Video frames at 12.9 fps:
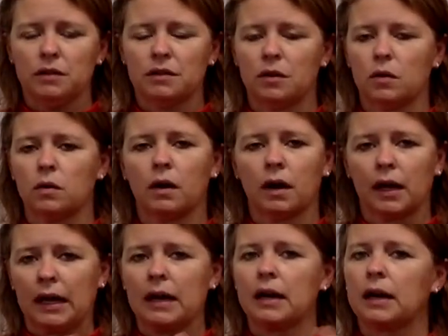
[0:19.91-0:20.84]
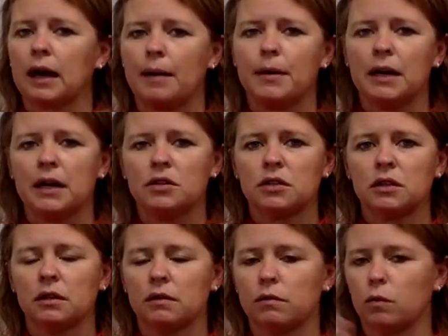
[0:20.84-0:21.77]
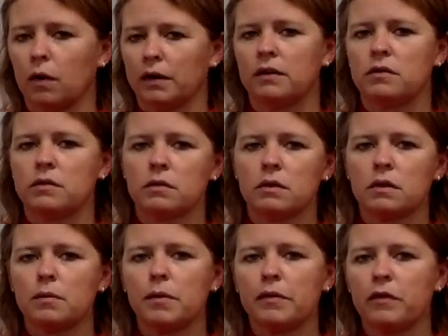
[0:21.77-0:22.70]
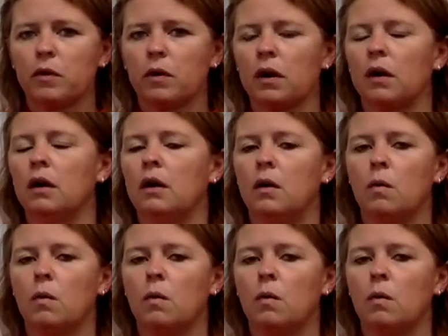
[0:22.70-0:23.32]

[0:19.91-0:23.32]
So again, a combination of what did you learn before,